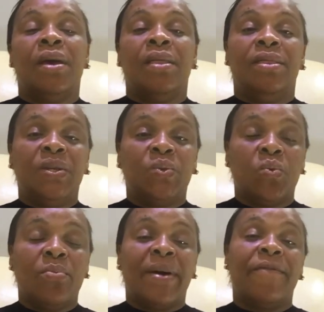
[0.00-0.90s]
This
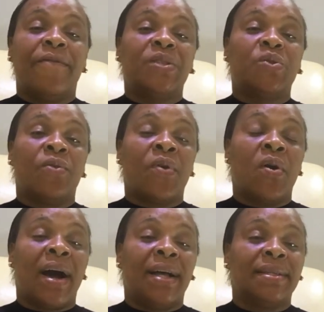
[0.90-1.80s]
woman, first of all,
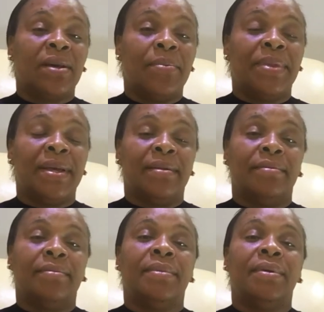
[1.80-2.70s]
has something,
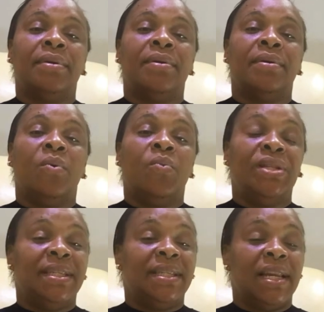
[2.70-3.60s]

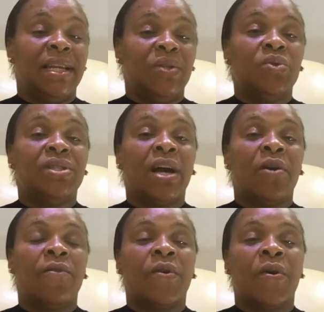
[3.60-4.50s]
which is a little jar
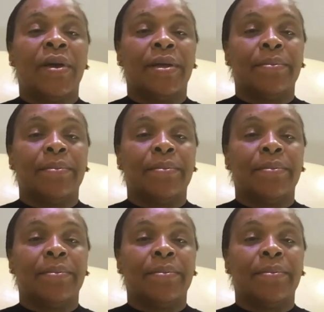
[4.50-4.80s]
of oil.